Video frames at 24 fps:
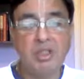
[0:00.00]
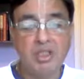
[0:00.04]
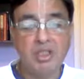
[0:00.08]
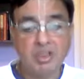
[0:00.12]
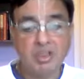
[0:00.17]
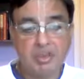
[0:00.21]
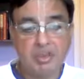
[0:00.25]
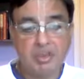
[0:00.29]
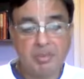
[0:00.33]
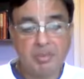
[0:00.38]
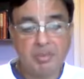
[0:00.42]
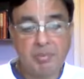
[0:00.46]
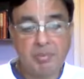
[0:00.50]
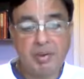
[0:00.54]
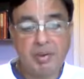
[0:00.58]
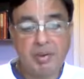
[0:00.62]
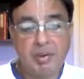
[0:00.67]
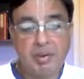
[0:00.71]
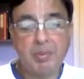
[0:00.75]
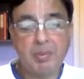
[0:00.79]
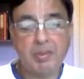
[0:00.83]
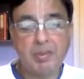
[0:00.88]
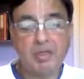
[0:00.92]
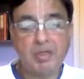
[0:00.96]
Supreme
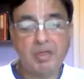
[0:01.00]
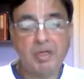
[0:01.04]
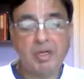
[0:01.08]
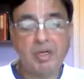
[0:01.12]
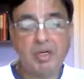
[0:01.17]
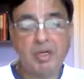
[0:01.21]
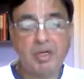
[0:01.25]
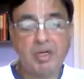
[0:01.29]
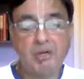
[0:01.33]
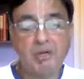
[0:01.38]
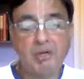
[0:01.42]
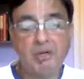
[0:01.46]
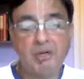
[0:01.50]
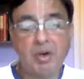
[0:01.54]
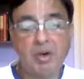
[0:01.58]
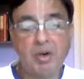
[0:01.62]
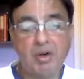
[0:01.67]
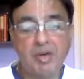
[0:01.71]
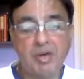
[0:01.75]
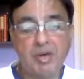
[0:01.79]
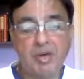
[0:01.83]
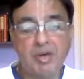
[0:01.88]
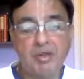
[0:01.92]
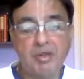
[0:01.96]
Personality of
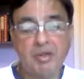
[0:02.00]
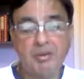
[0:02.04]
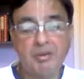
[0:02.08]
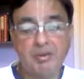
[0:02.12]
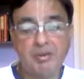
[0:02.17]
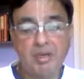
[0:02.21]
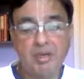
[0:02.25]
Godhead.